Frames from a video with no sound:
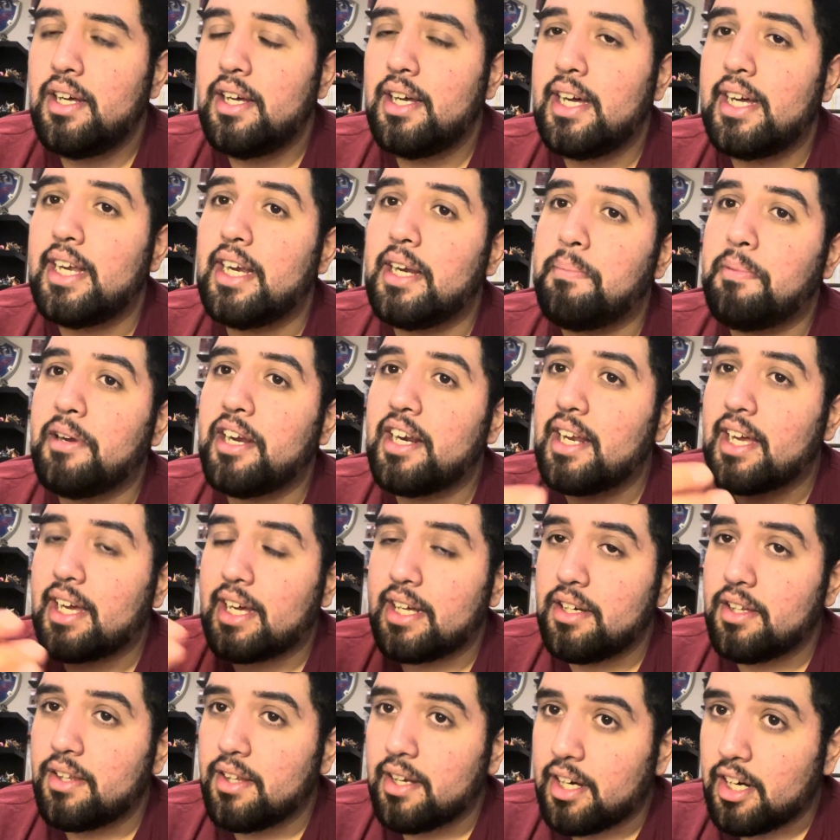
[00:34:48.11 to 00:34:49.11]
and it'd be, like,
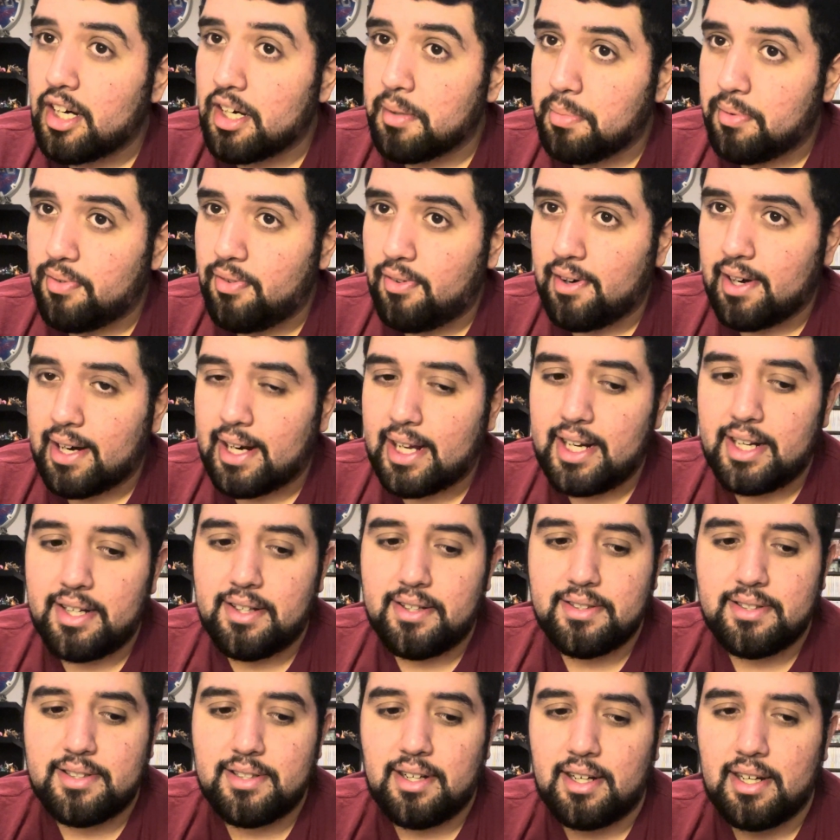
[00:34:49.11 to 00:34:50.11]
another year before I get into
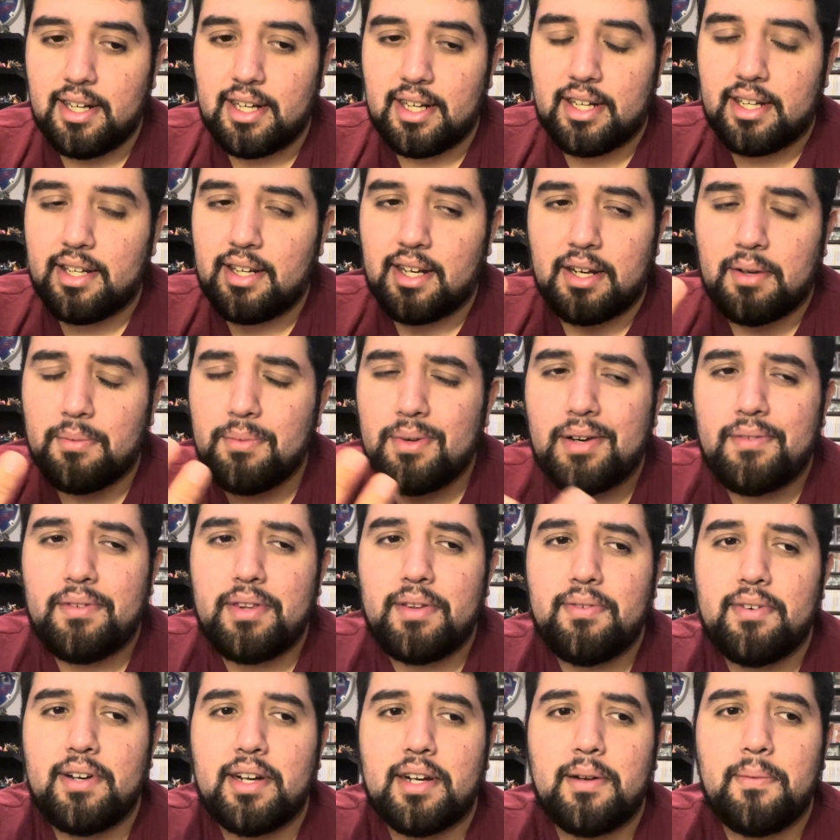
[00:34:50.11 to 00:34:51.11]
Sonic, like, whatever the
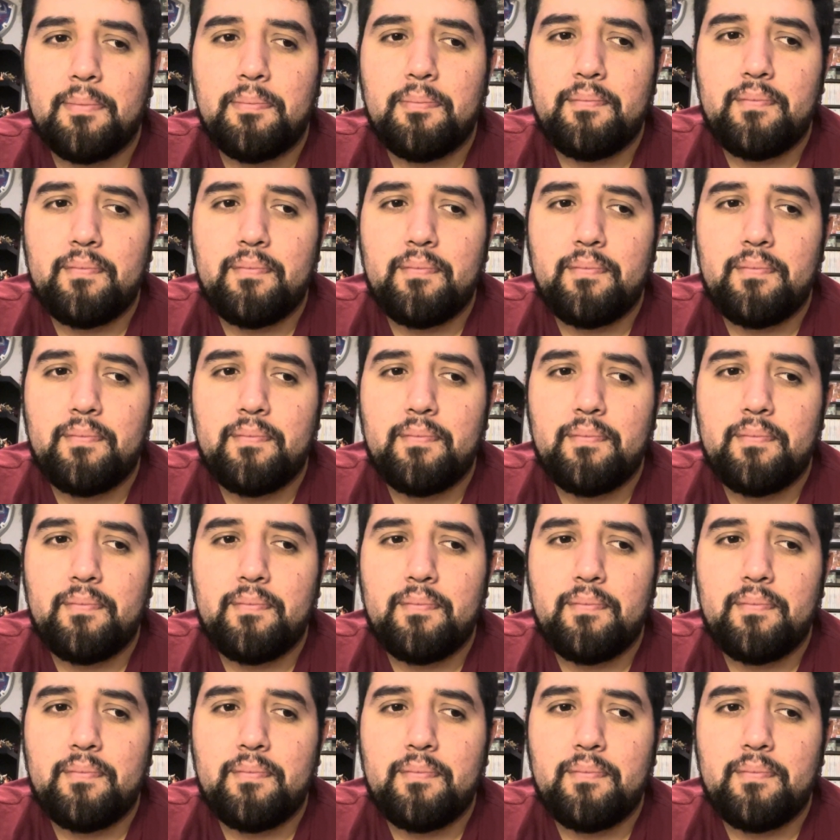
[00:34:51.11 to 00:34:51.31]
fuck.